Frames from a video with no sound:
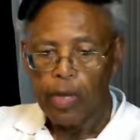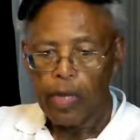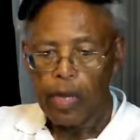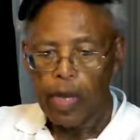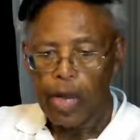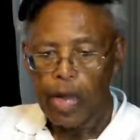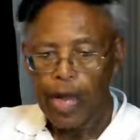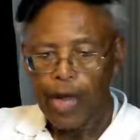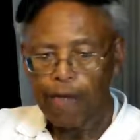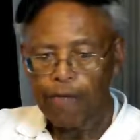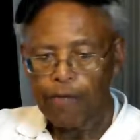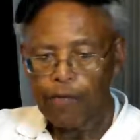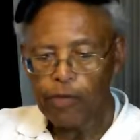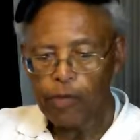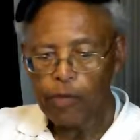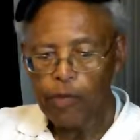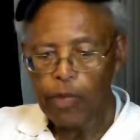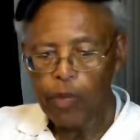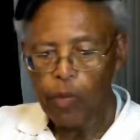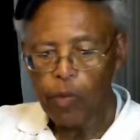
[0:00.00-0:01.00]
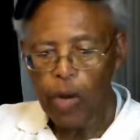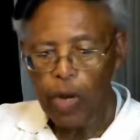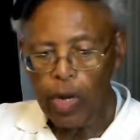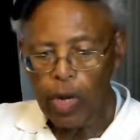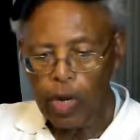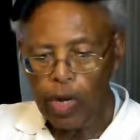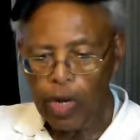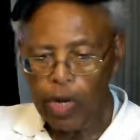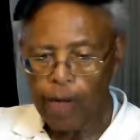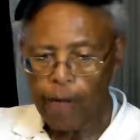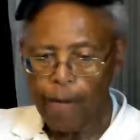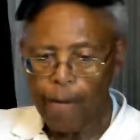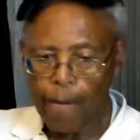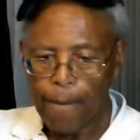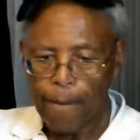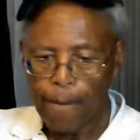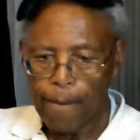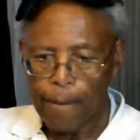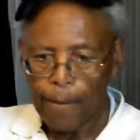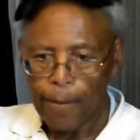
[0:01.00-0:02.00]
You have to be willing
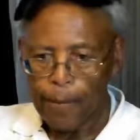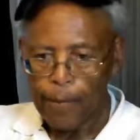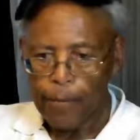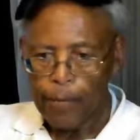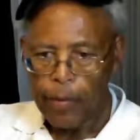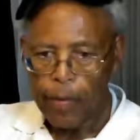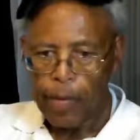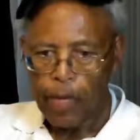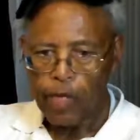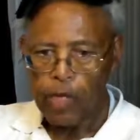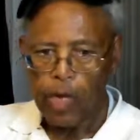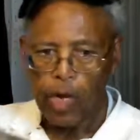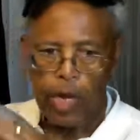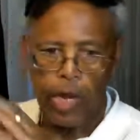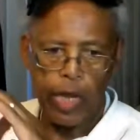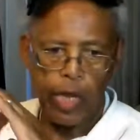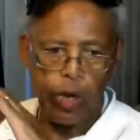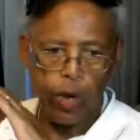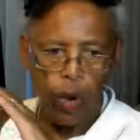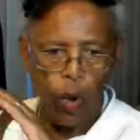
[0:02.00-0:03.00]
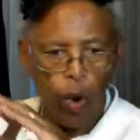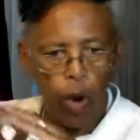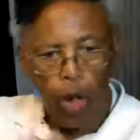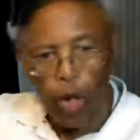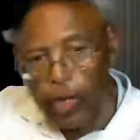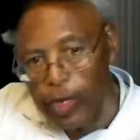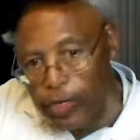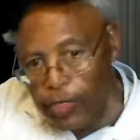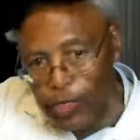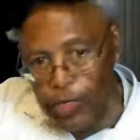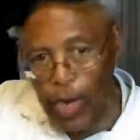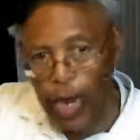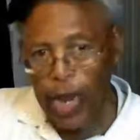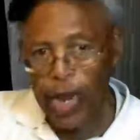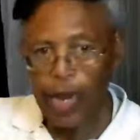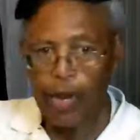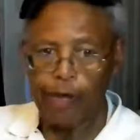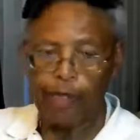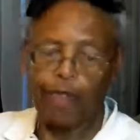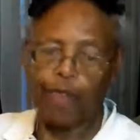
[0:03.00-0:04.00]
to lay it all
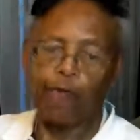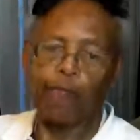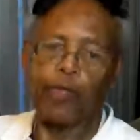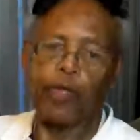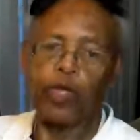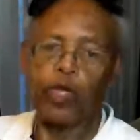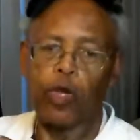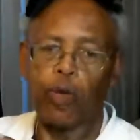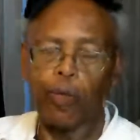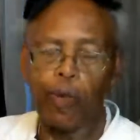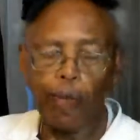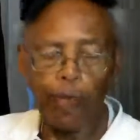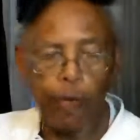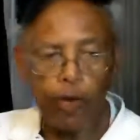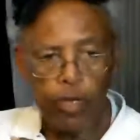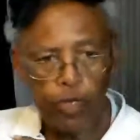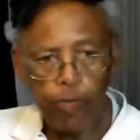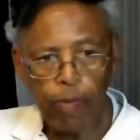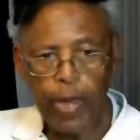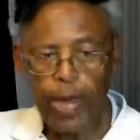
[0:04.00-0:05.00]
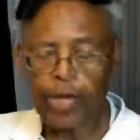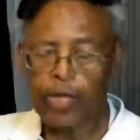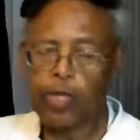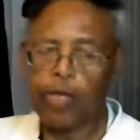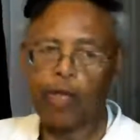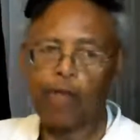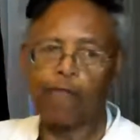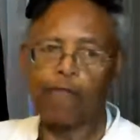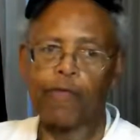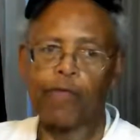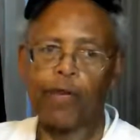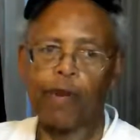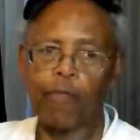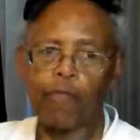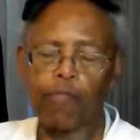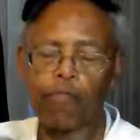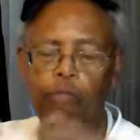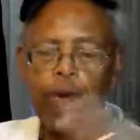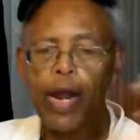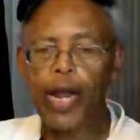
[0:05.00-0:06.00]
aside from the human perspective and
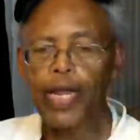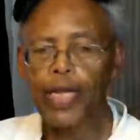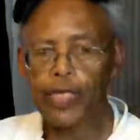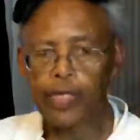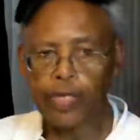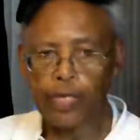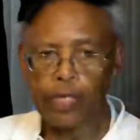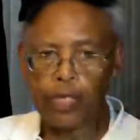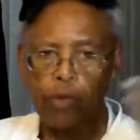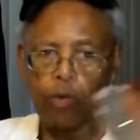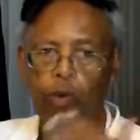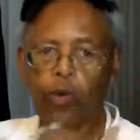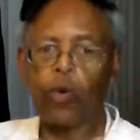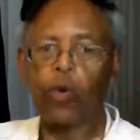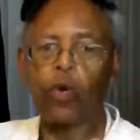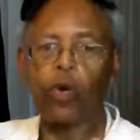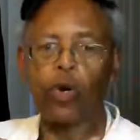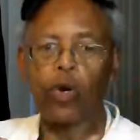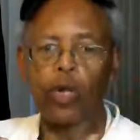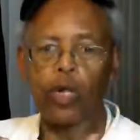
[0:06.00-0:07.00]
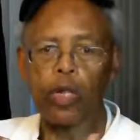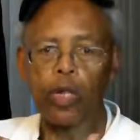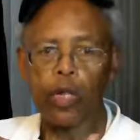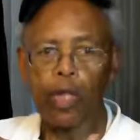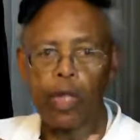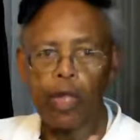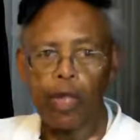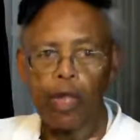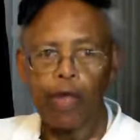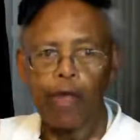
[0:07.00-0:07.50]
embrace all